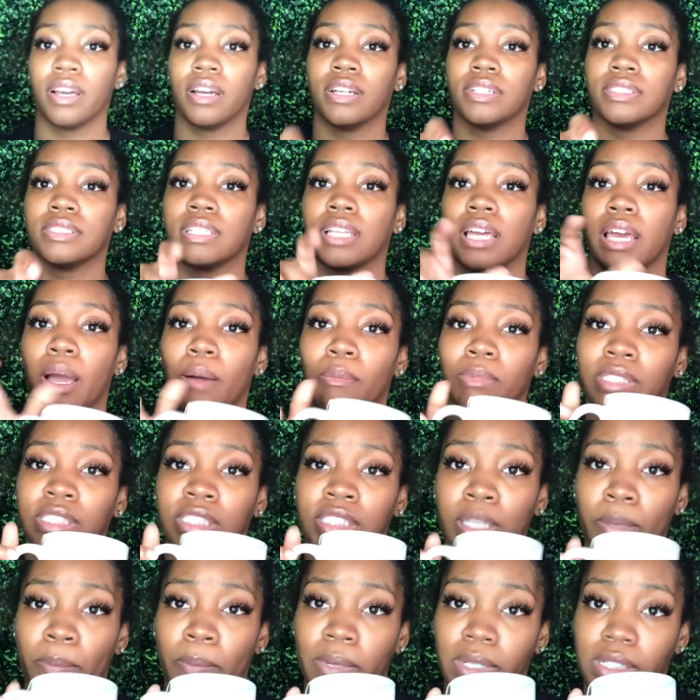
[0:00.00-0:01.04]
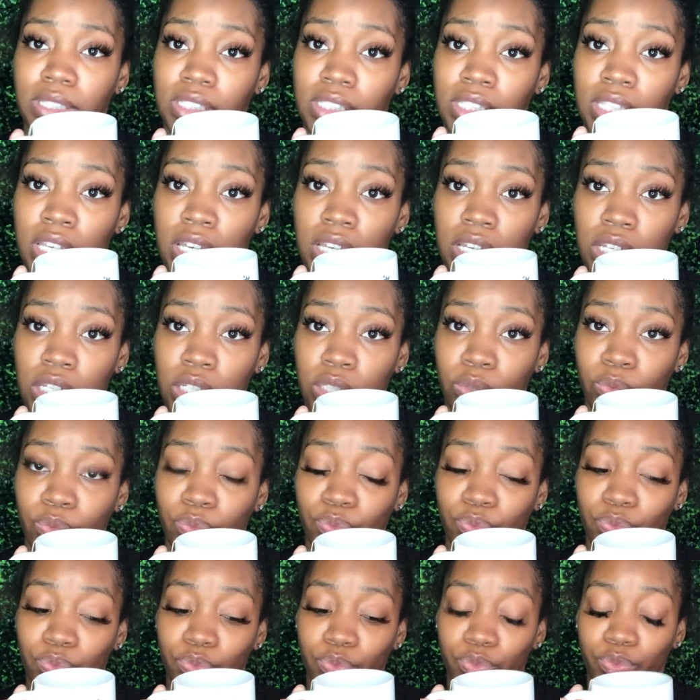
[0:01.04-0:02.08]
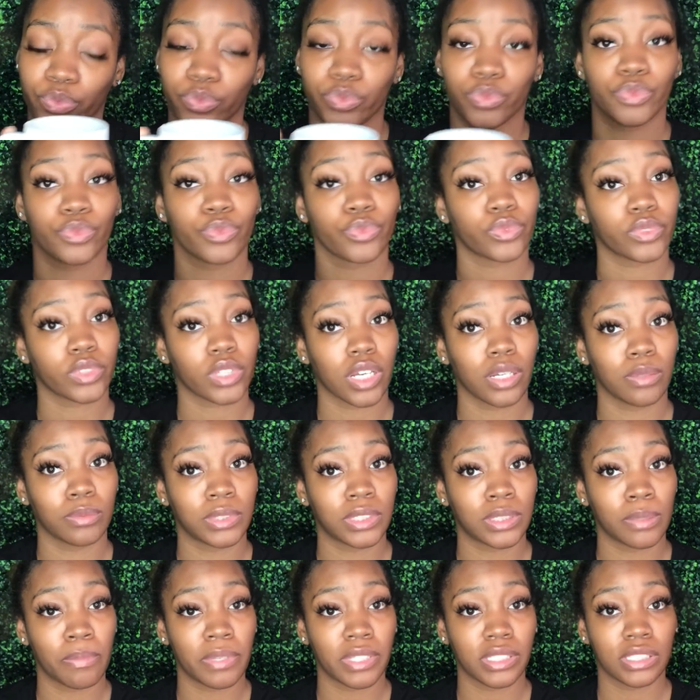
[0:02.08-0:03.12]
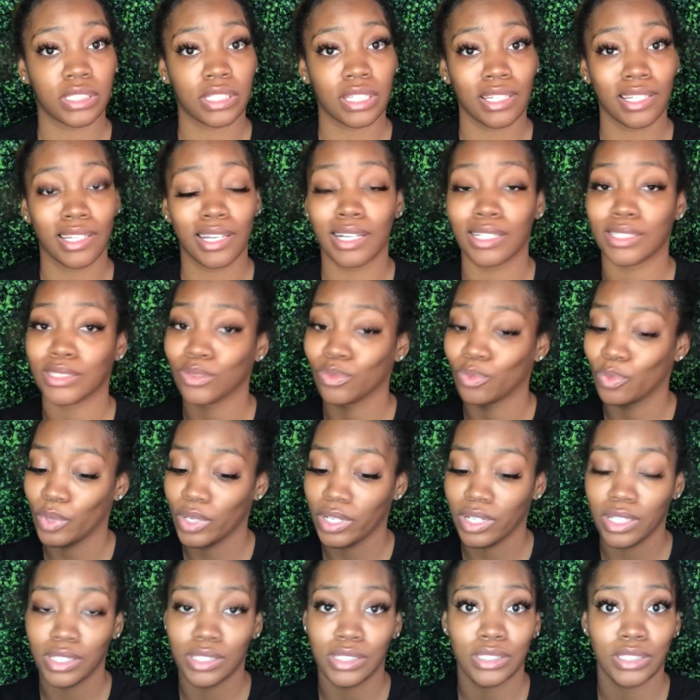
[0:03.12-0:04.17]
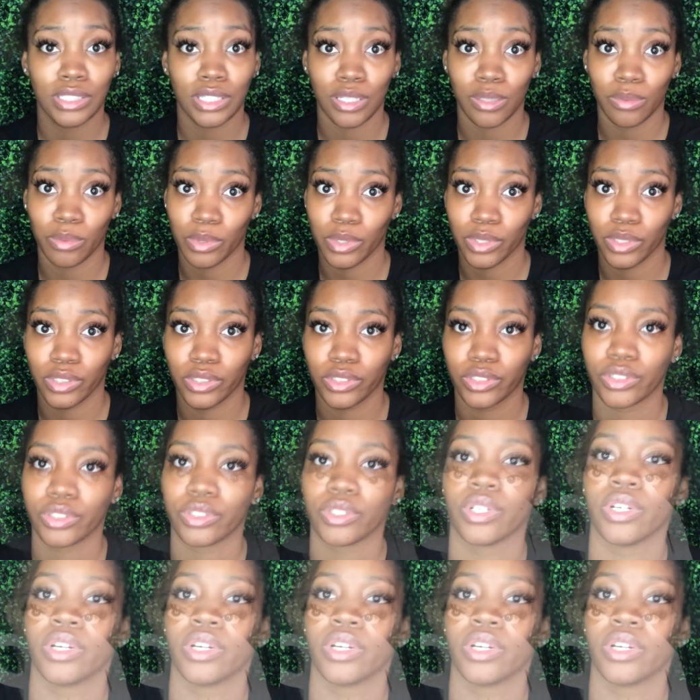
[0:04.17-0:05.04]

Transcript: today I'm sipping the tea. I'm sipping the tea because we need the tea, bitch.